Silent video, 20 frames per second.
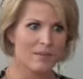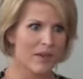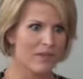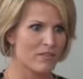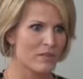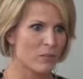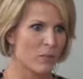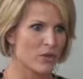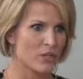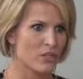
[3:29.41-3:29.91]

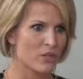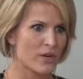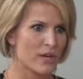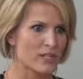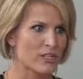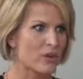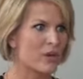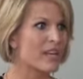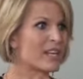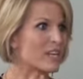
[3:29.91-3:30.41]
of the
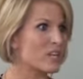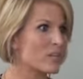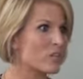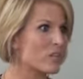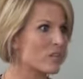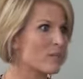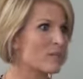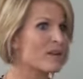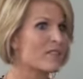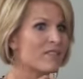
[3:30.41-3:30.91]
moisturizer
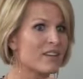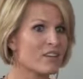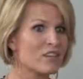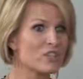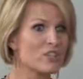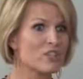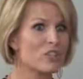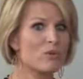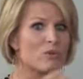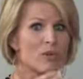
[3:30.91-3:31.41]
initially, but
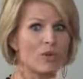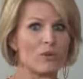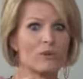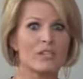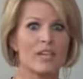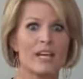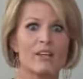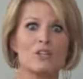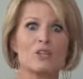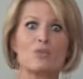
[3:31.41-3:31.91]
eventually you can go
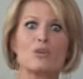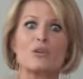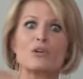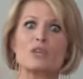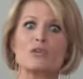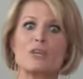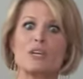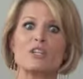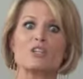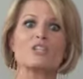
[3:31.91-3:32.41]
down to where
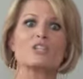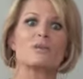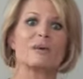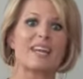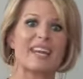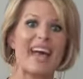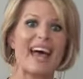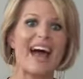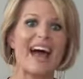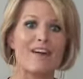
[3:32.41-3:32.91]
you're doing just
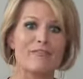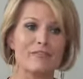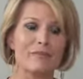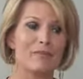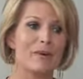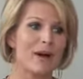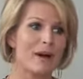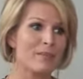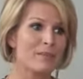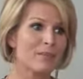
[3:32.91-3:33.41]
about a half a
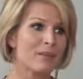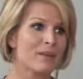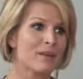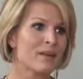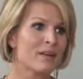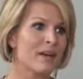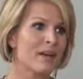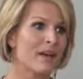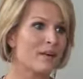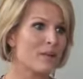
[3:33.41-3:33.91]
pump
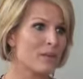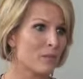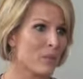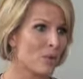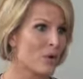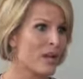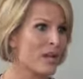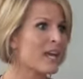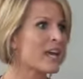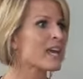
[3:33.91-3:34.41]
in the
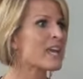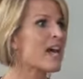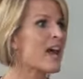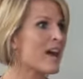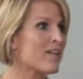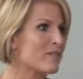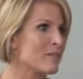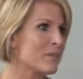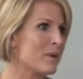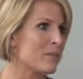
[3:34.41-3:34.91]
morning and a
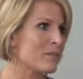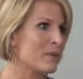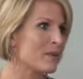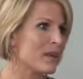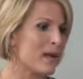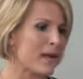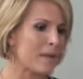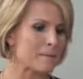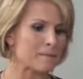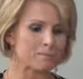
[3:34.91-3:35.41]
half a pump at
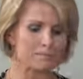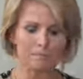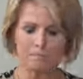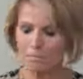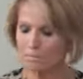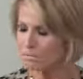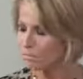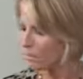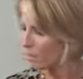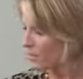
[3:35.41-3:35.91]
night.
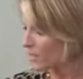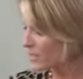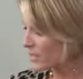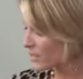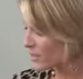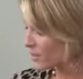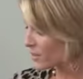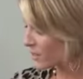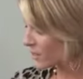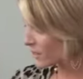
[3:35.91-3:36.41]

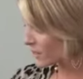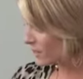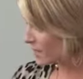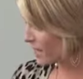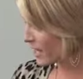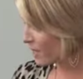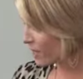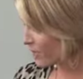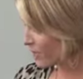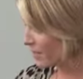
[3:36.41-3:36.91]
So this is a
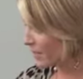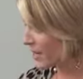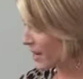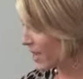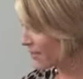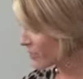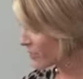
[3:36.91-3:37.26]
day cream. I'm going to